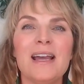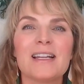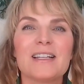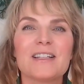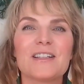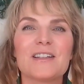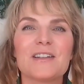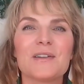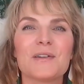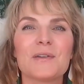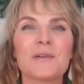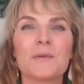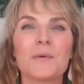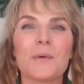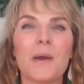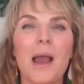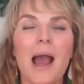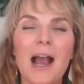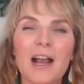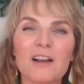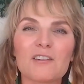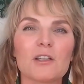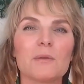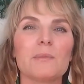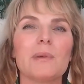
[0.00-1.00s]
to
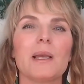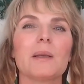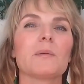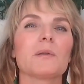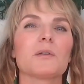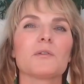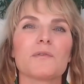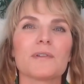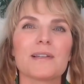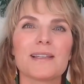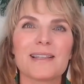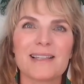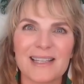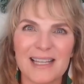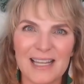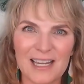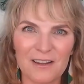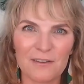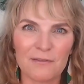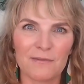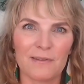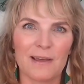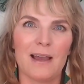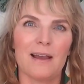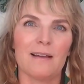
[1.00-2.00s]
actually be able to
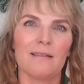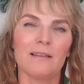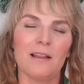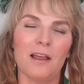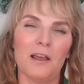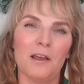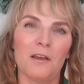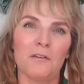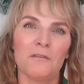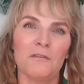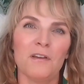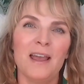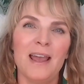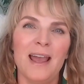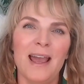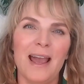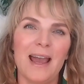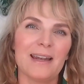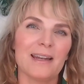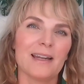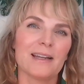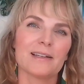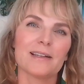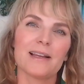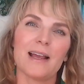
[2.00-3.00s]
receive that love
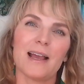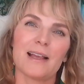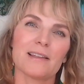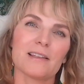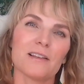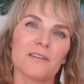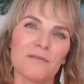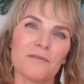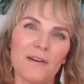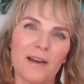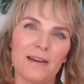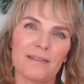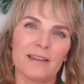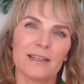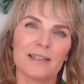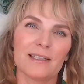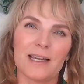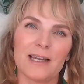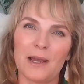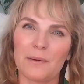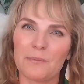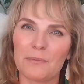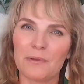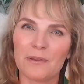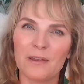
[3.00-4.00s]
and intensify the
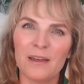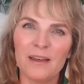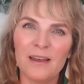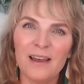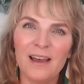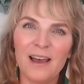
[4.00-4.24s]
depth